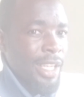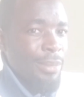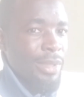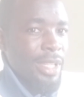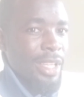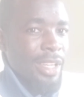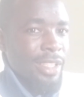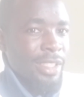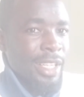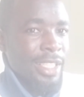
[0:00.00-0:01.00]

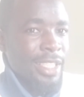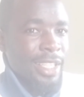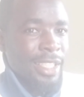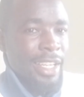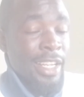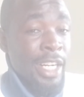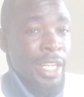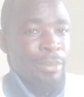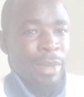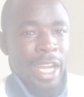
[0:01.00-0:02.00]
something that
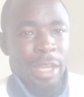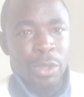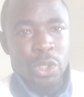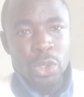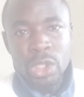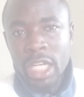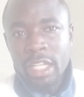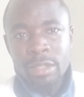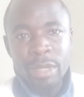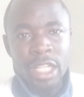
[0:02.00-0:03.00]
is remarkable to
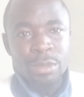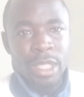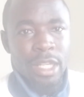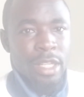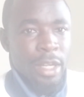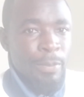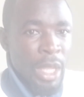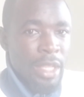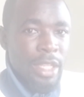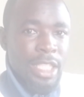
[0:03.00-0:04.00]
Trident management and
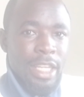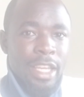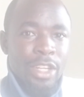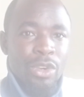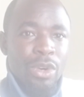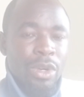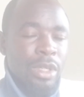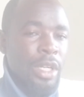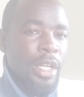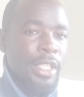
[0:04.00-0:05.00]
the technical
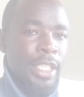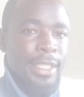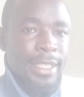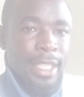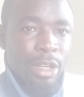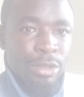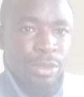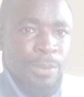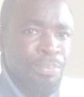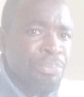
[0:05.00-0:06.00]
itself.